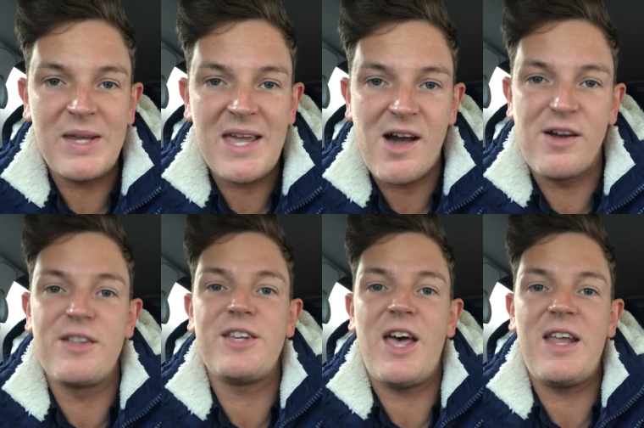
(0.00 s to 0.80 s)
We
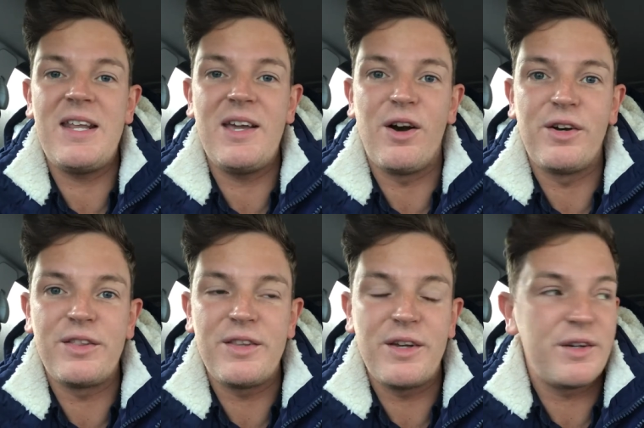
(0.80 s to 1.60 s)
are turning
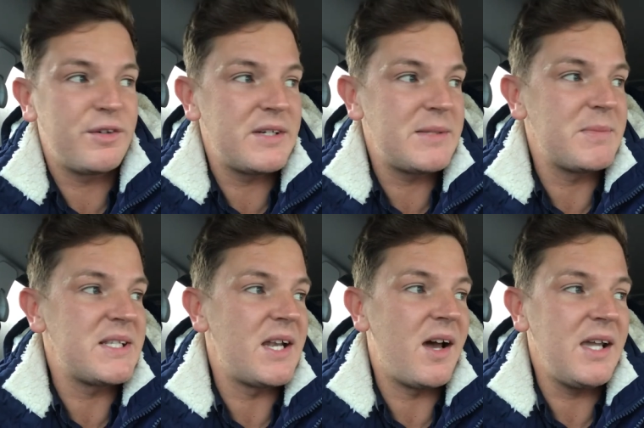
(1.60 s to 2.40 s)
on the
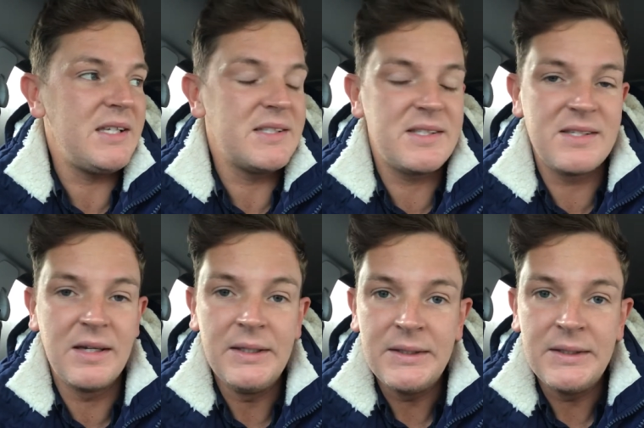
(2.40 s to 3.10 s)
Christmas lights.